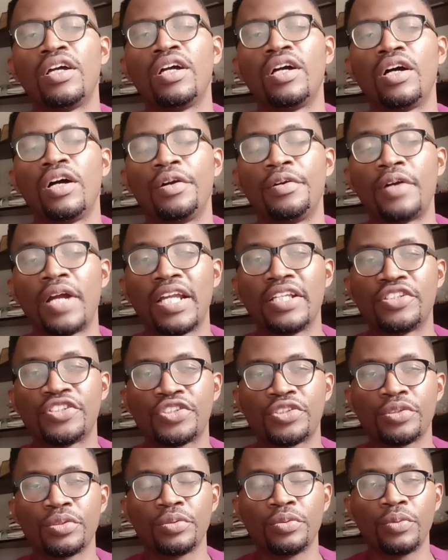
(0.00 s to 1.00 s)
All right.
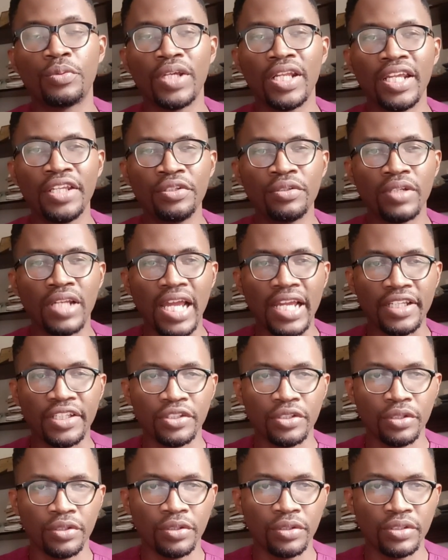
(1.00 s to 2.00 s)
So whether you like it
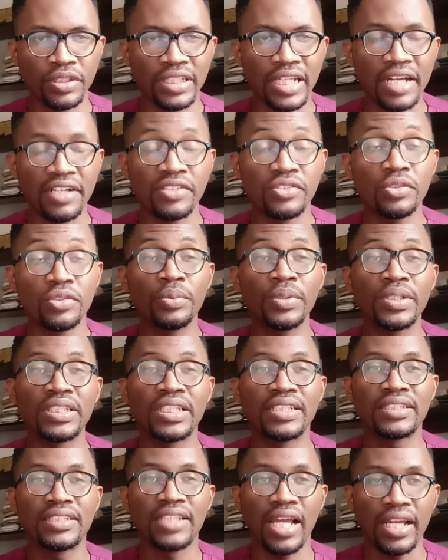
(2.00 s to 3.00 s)
or not, there is always a
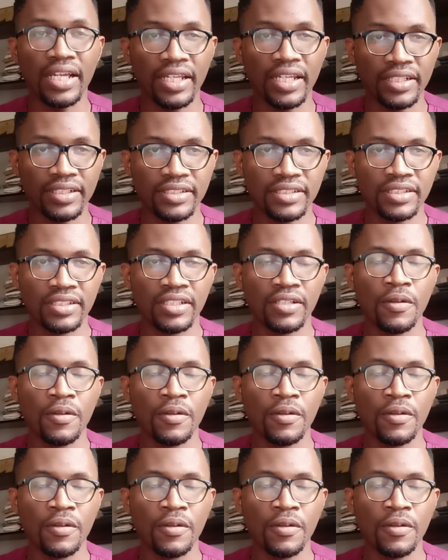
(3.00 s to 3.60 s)
target.